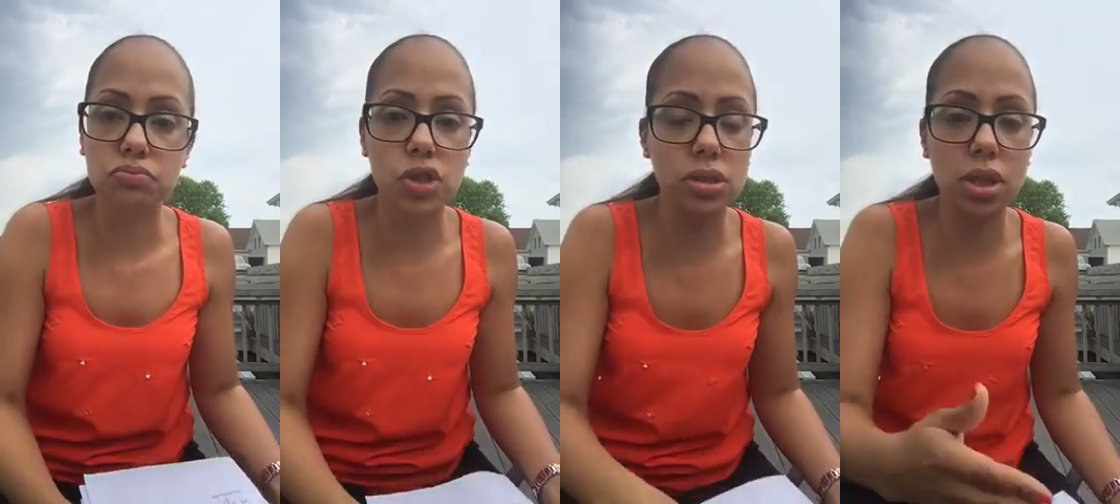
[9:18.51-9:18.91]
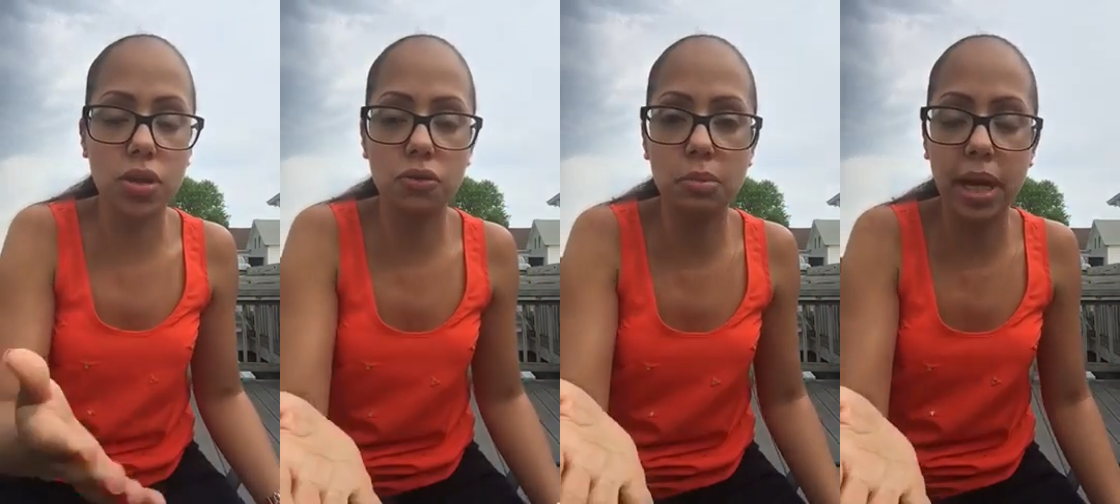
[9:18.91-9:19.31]
Just
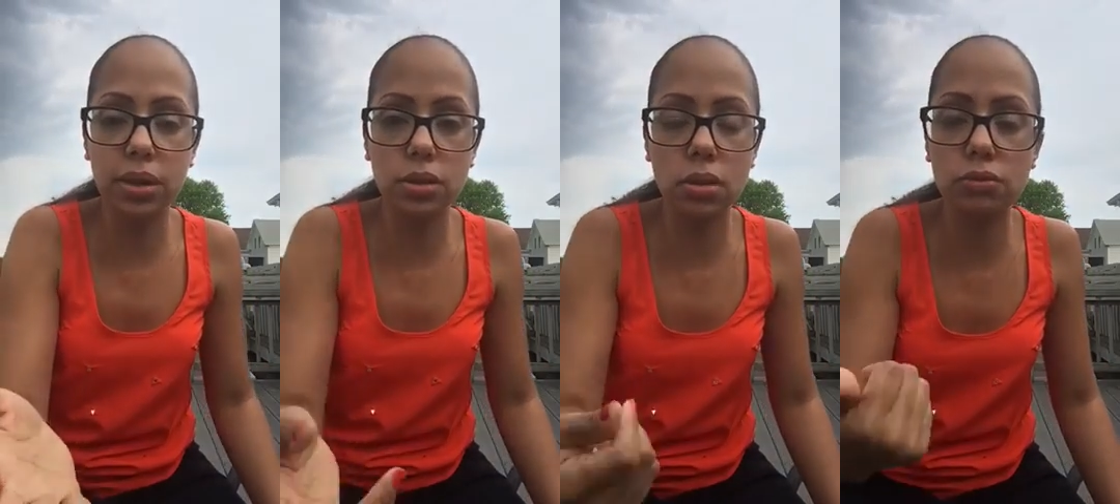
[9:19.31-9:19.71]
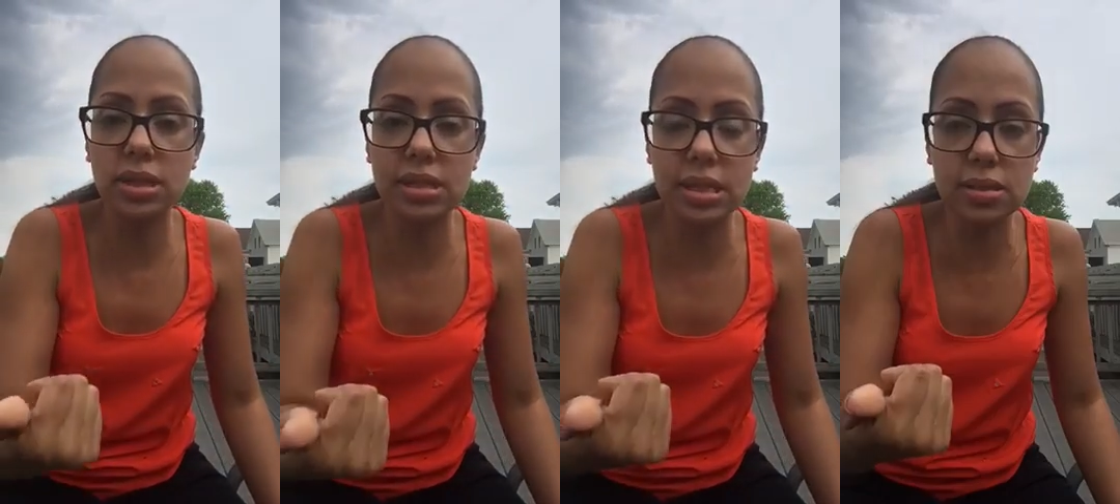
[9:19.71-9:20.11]
another reminder,
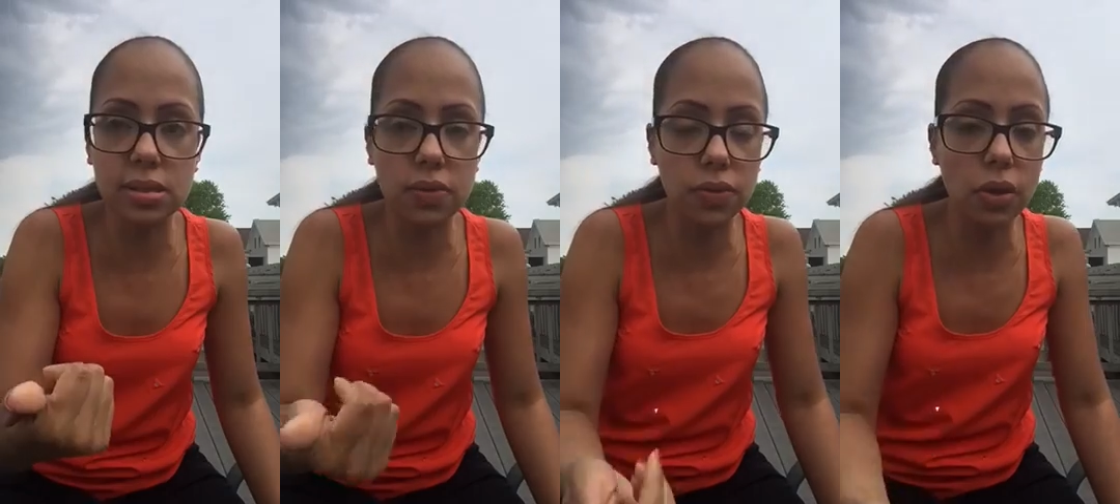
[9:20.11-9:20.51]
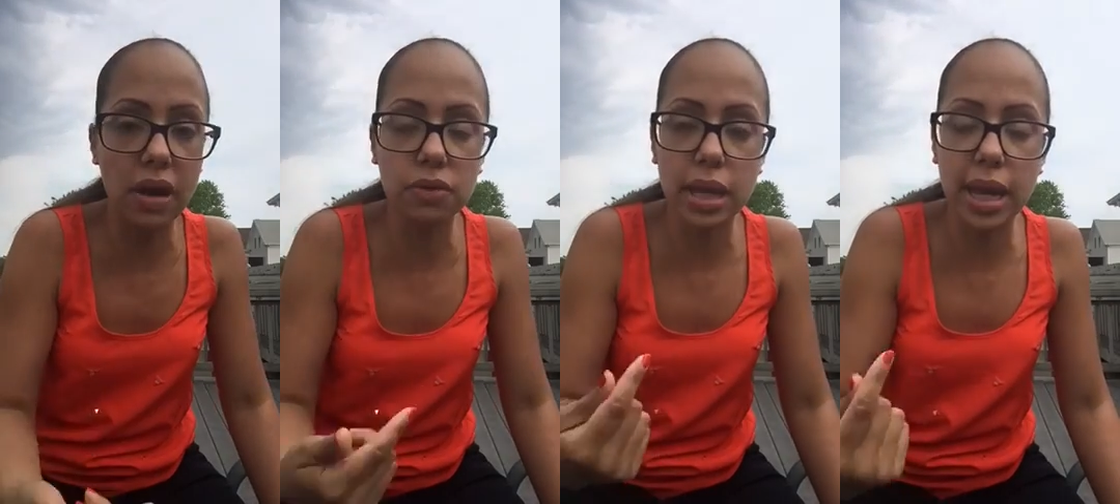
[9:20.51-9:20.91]
receipts, if you
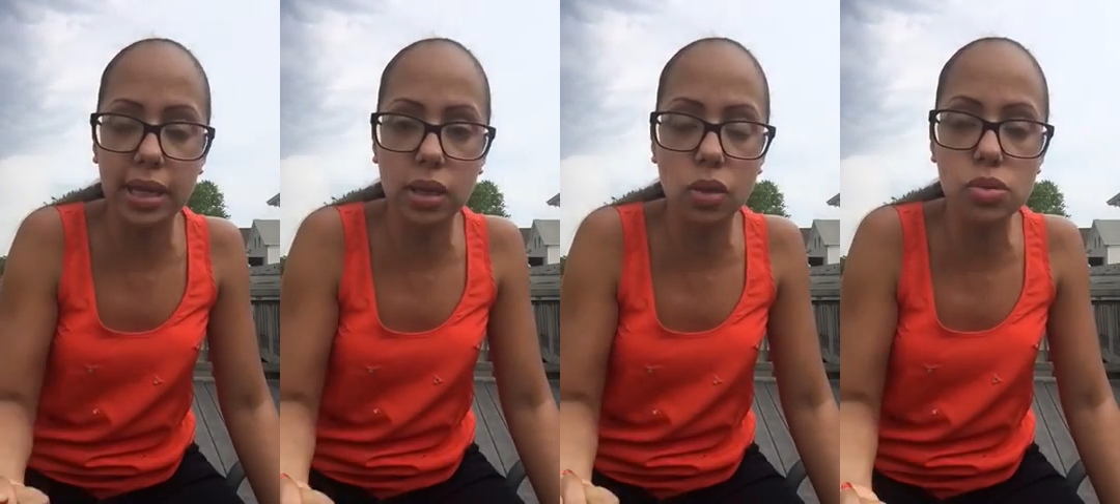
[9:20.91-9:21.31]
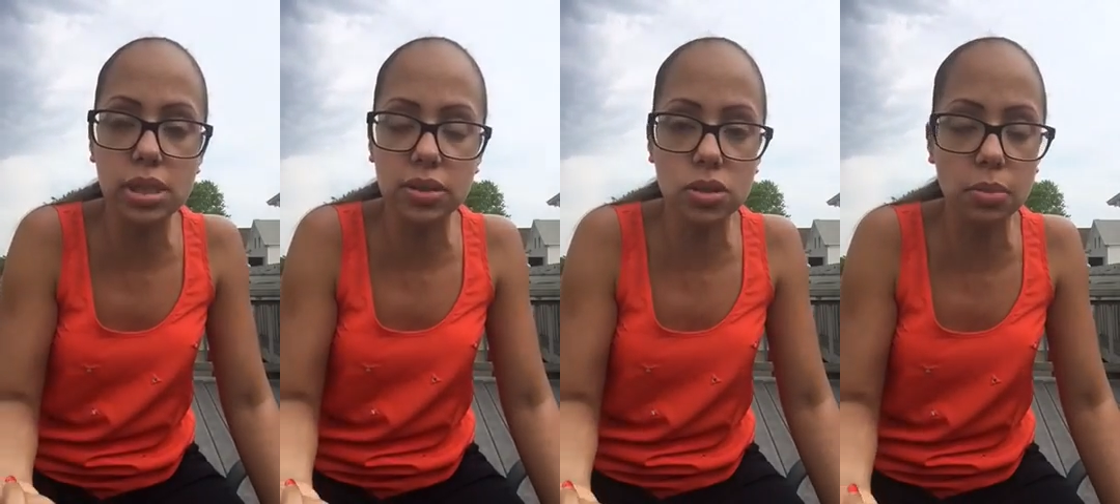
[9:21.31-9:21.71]
haven't handed those
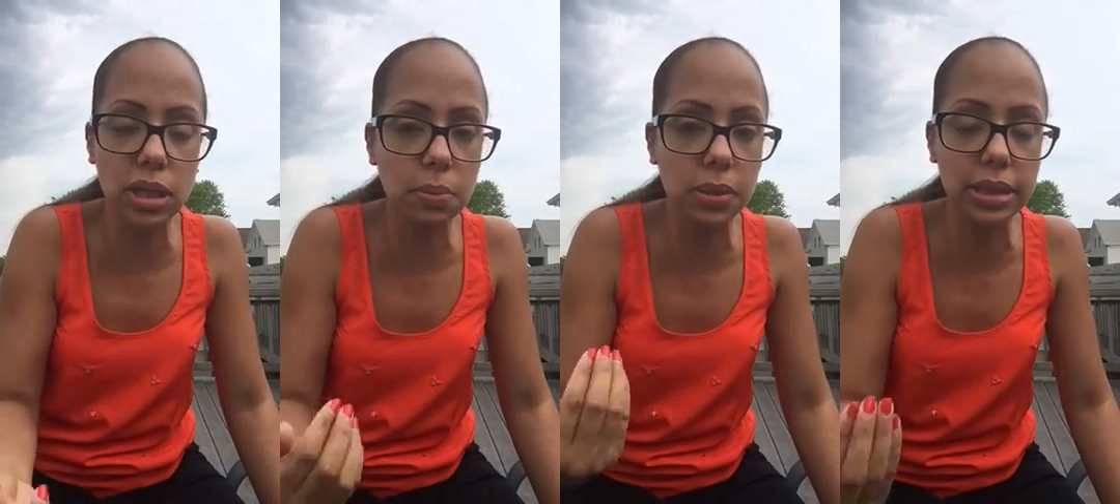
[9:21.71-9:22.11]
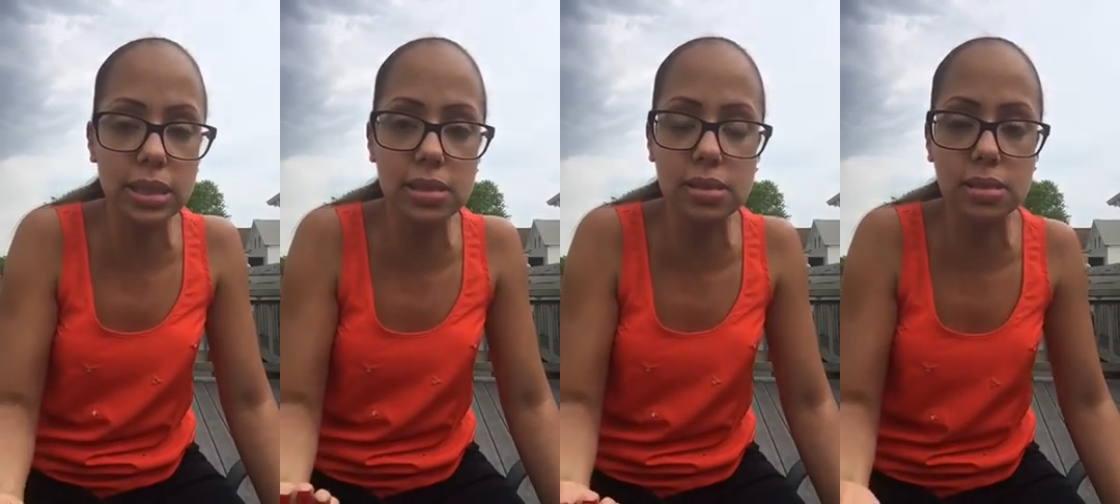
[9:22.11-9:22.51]
in to me,
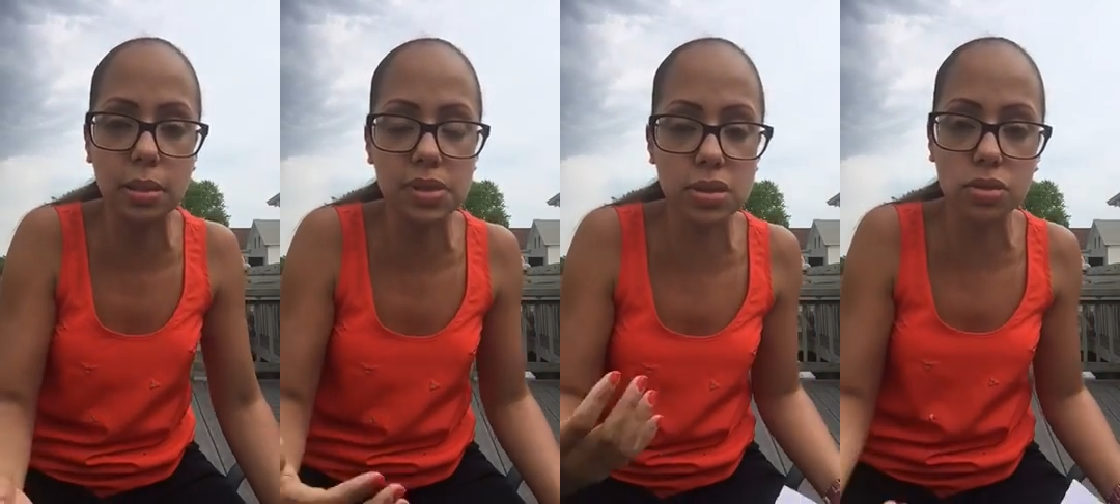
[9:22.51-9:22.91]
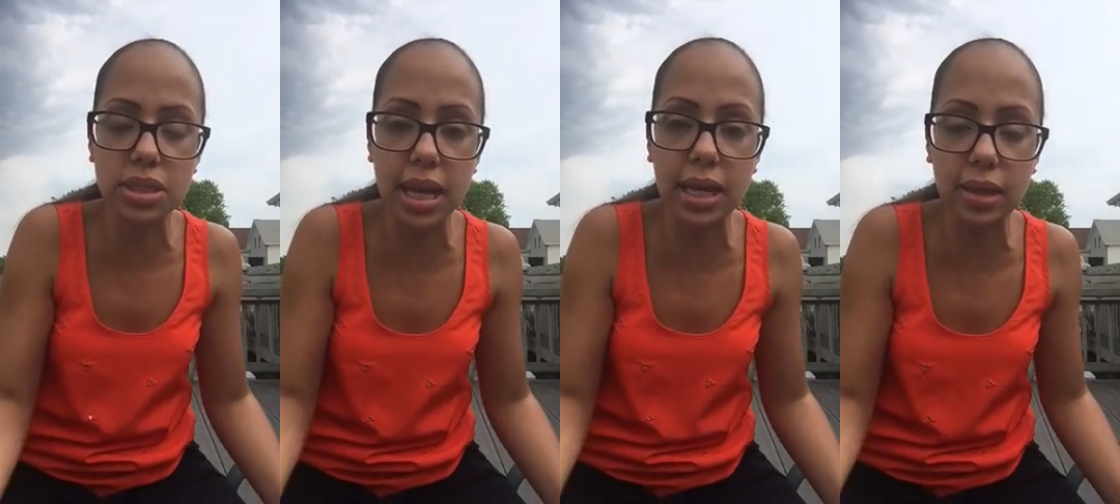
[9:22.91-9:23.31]
please, I'm still
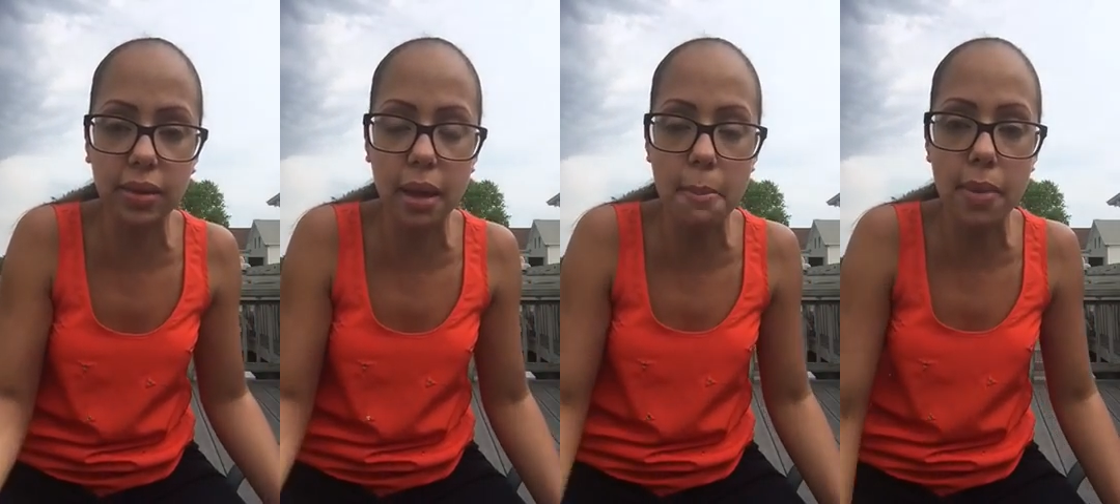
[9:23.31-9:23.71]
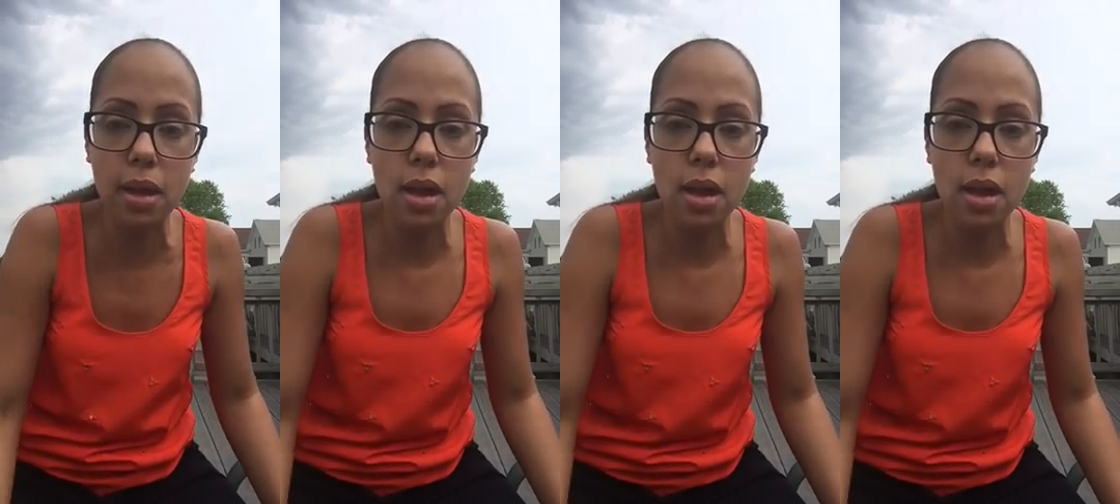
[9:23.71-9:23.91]
taking them.